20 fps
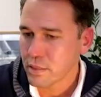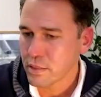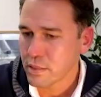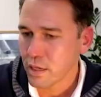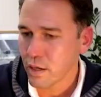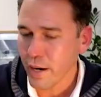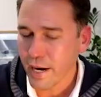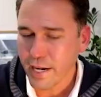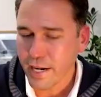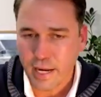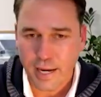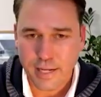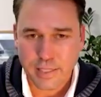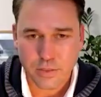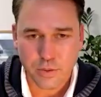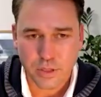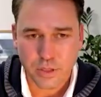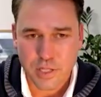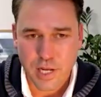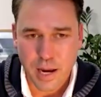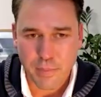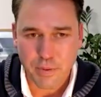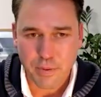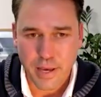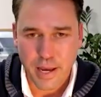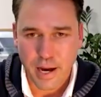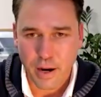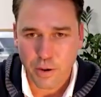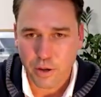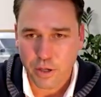All right, guys, we're at the top of
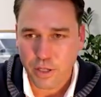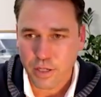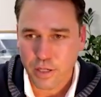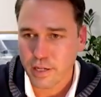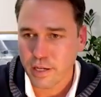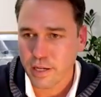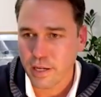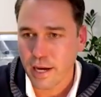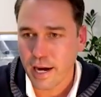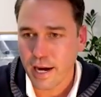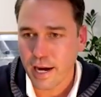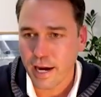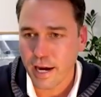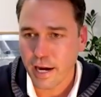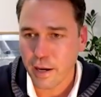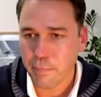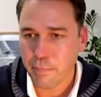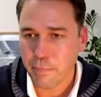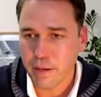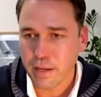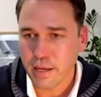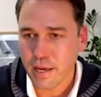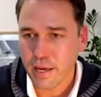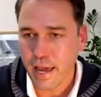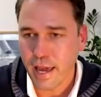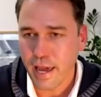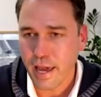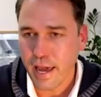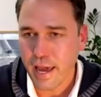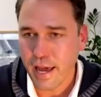the hour.
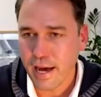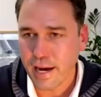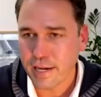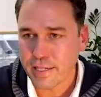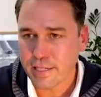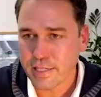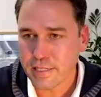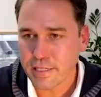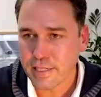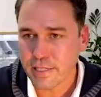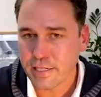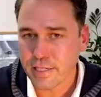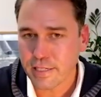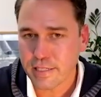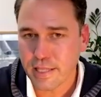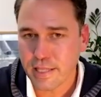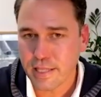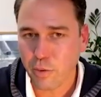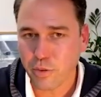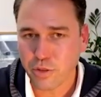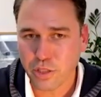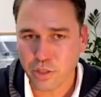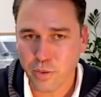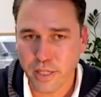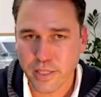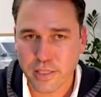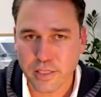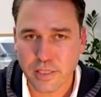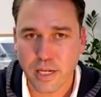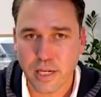And that was a
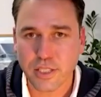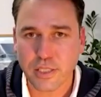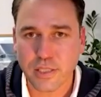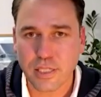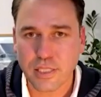great discussion.